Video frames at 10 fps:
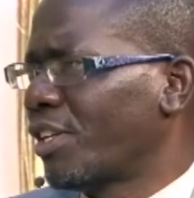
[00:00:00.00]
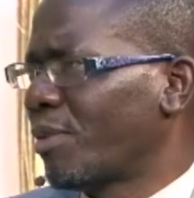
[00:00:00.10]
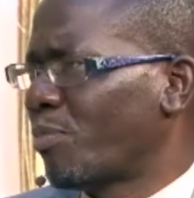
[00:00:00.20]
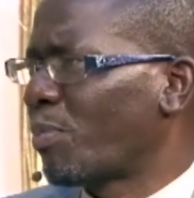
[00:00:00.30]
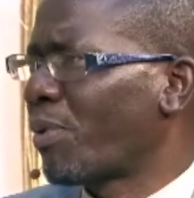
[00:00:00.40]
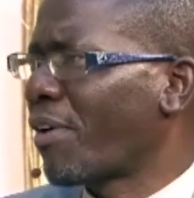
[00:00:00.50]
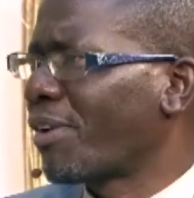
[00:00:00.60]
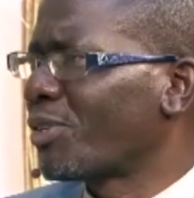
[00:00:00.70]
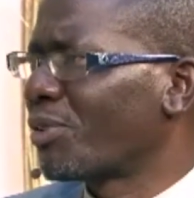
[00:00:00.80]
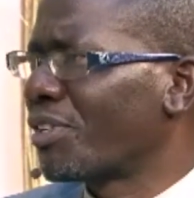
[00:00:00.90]
I'm
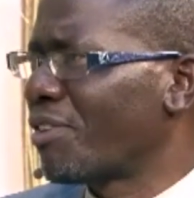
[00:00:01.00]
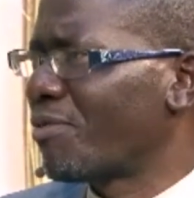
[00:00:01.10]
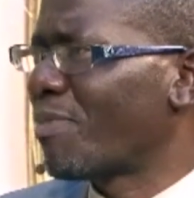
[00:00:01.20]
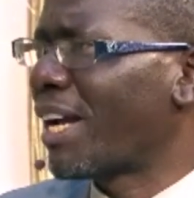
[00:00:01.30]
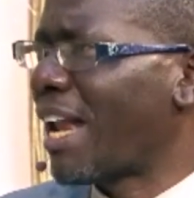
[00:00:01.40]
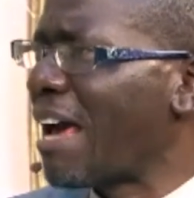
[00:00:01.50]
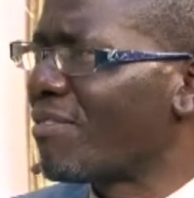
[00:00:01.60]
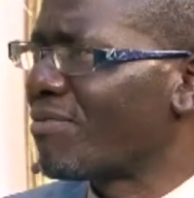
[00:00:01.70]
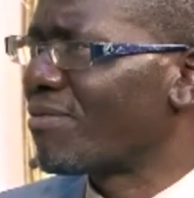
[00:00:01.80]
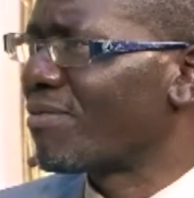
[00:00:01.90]
preparing to give my
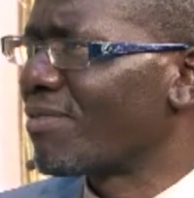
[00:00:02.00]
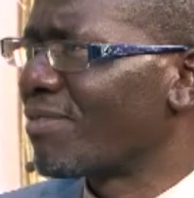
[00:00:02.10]
life.